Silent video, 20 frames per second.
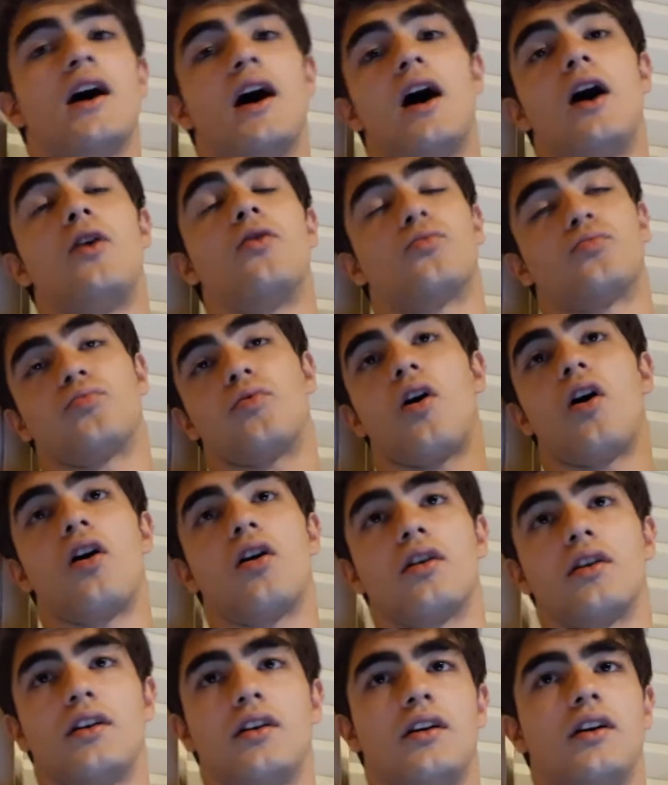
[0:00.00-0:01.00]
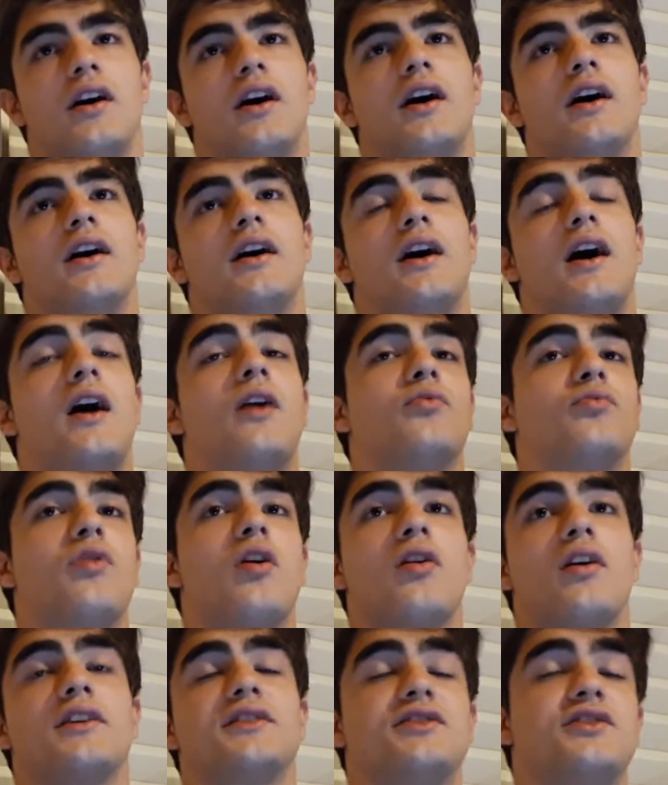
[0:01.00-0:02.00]
how wrong
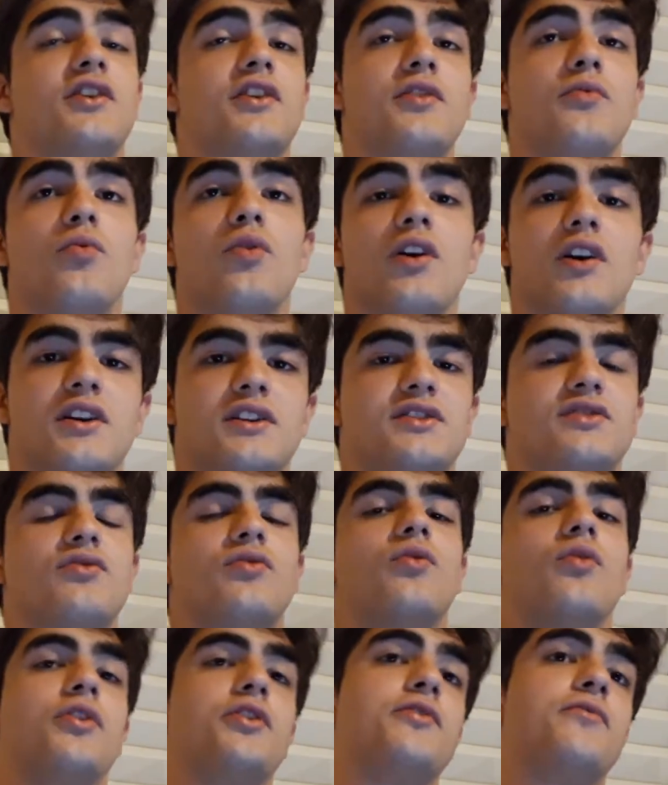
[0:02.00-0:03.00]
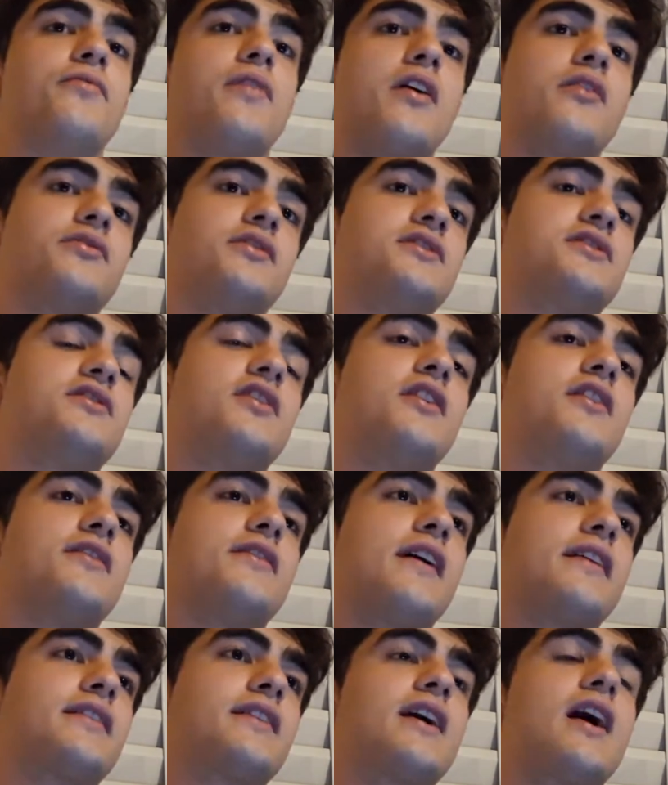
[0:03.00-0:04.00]
a study was, or you found a study
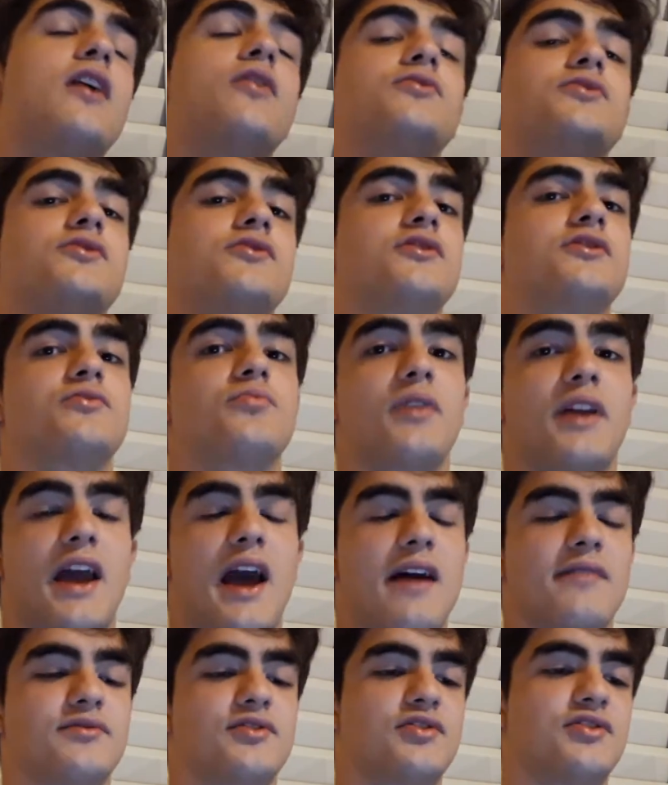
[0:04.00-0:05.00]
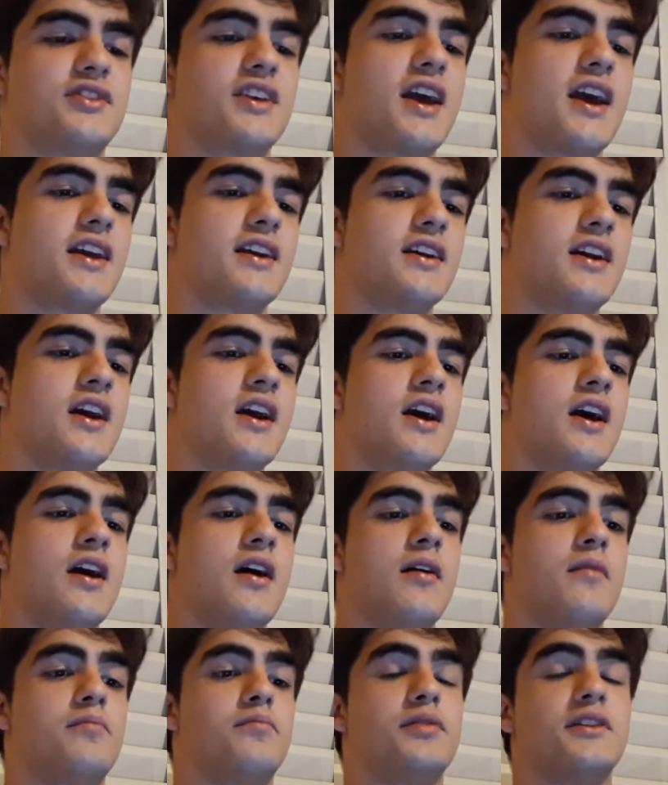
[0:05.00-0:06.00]
that counters what I have to say,
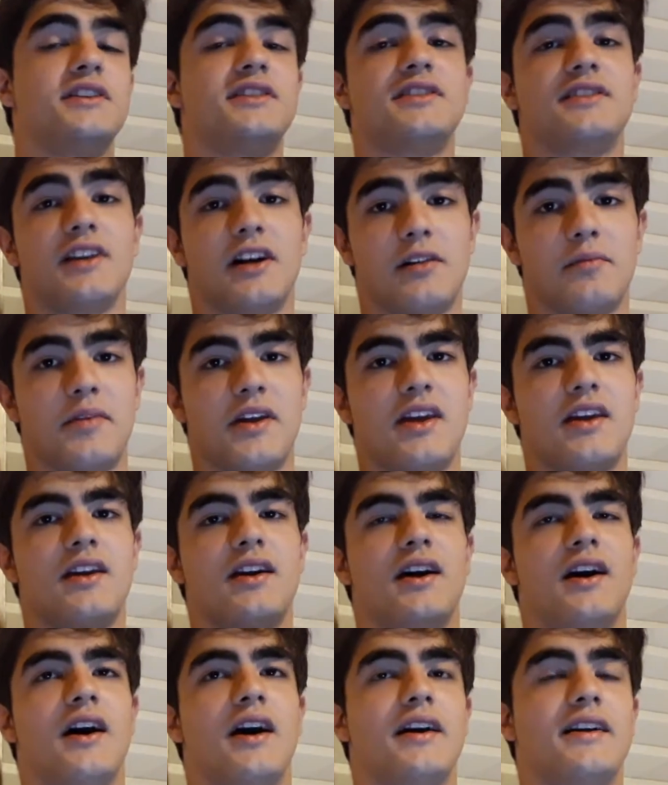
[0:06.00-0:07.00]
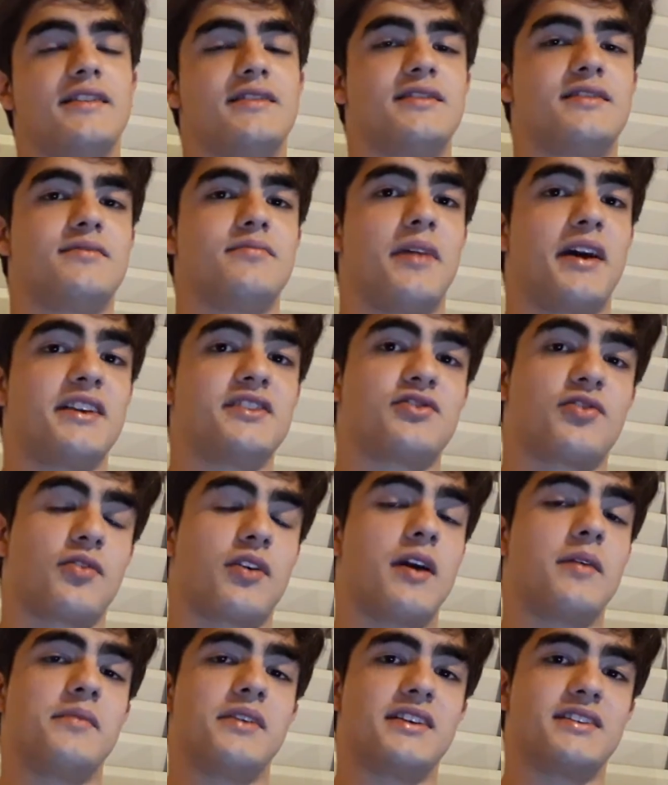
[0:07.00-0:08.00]
please tell me. My
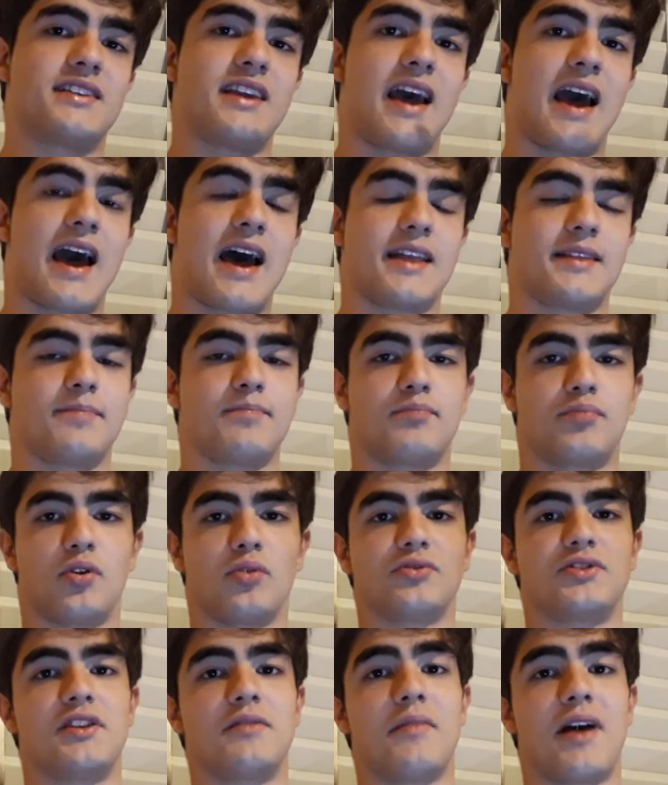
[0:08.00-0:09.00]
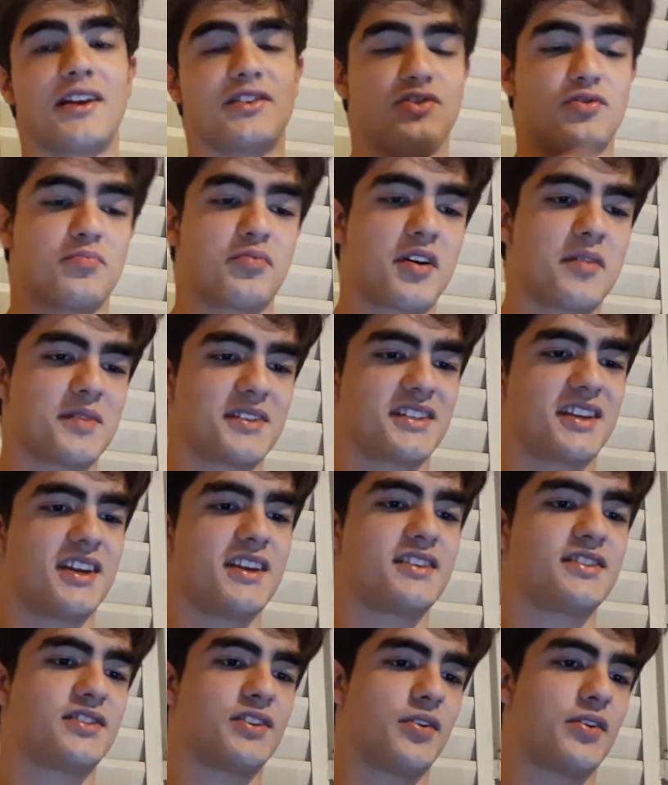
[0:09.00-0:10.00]
Instagram is
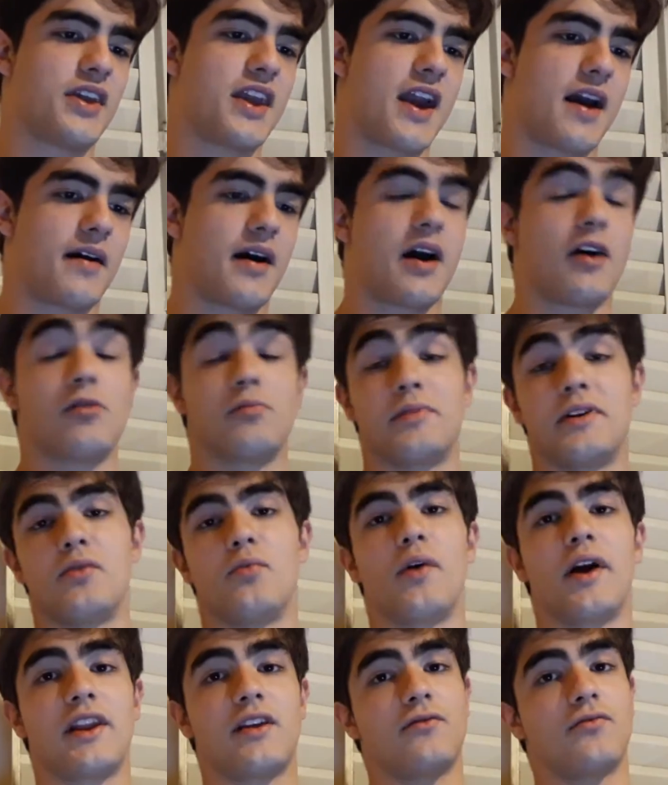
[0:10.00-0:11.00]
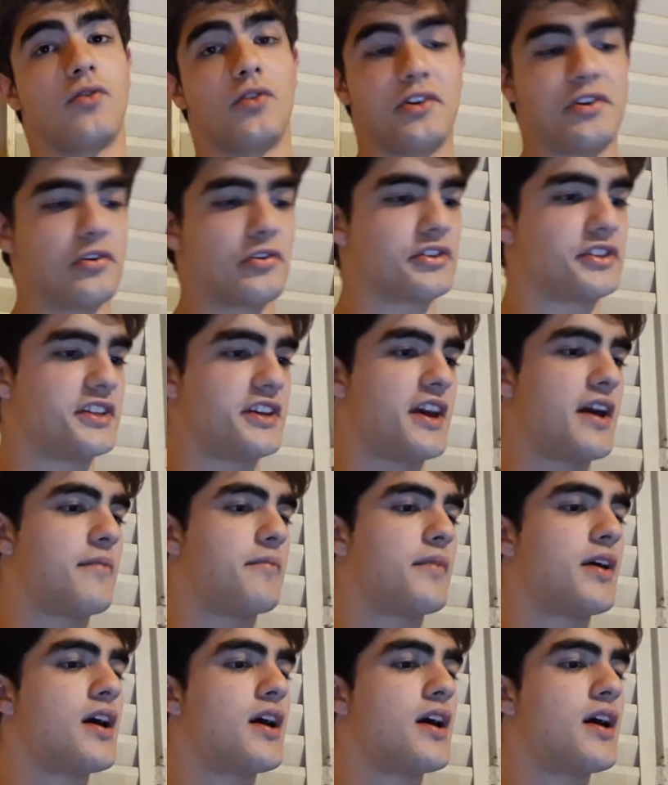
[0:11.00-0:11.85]
@proteinmansupremacy, so yeah, I'll be waiting for your DM.